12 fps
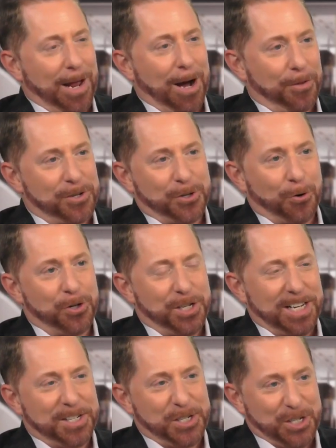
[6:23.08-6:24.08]
now, the
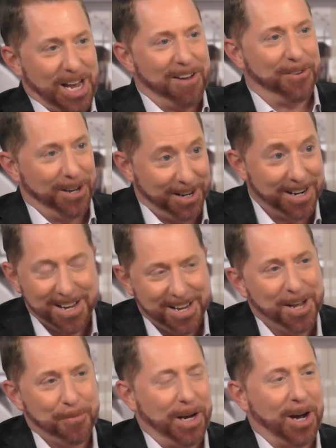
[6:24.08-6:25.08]
Surging Seven,
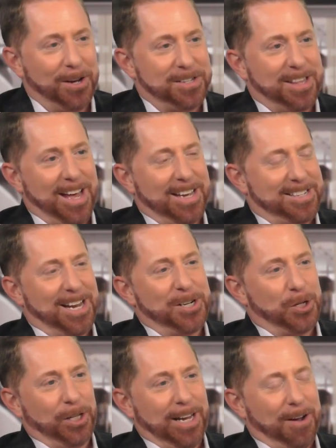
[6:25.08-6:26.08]
because they
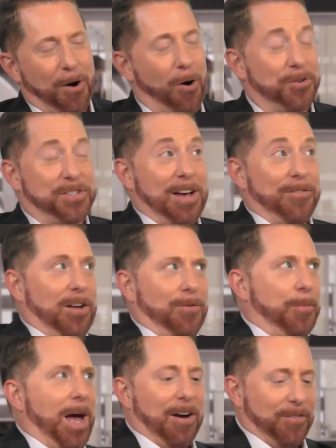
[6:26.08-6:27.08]
essentially, all seven of
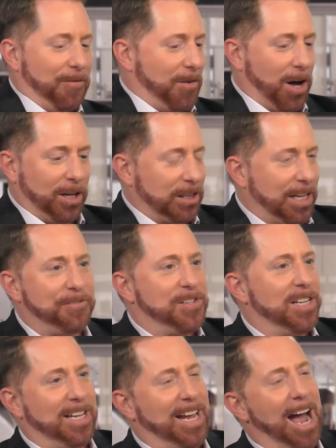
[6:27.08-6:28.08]
them have
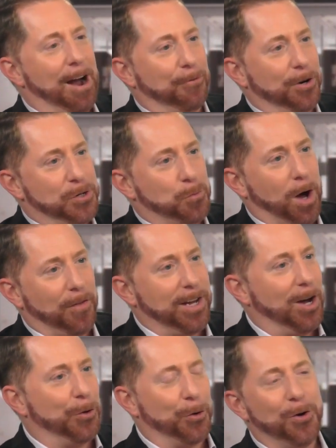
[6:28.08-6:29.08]
lifted the average, while the
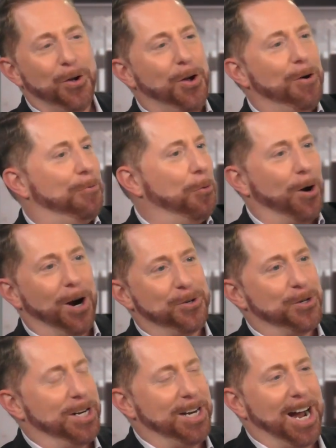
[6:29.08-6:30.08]
other
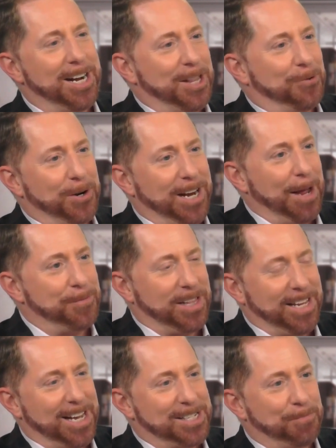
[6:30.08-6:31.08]
493 names in
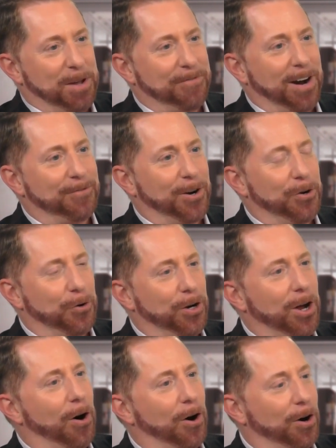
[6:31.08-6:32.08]
the S&P
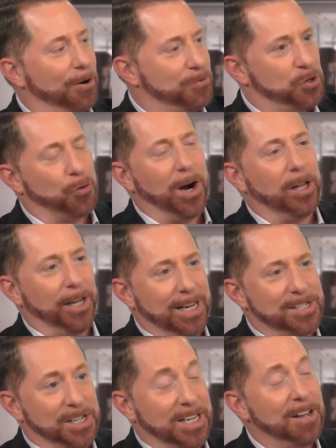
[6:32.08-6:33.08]
500 are
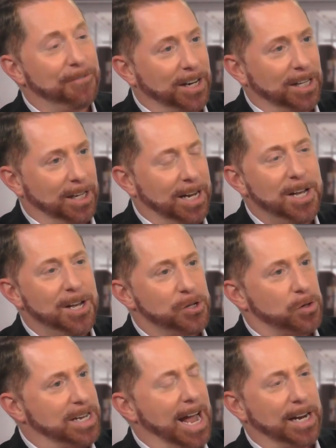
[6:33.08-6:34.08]
trailing significantly.
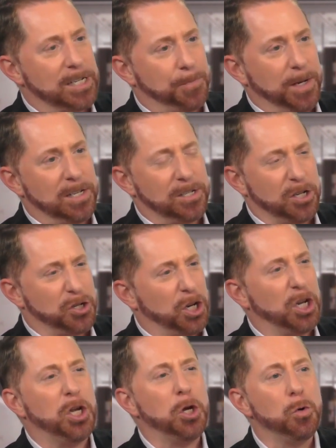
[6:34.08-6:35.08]
So tech has been such a
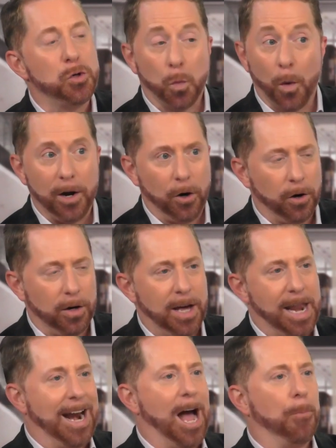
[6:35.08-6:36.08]
huge winner
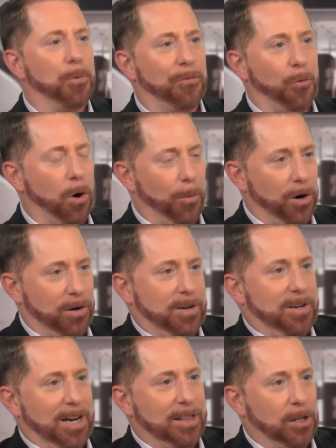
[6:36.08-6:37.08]
and an outperformer
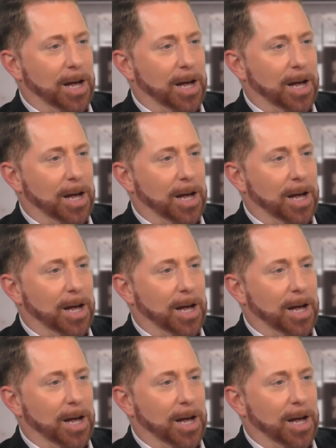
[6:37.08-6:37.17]
in the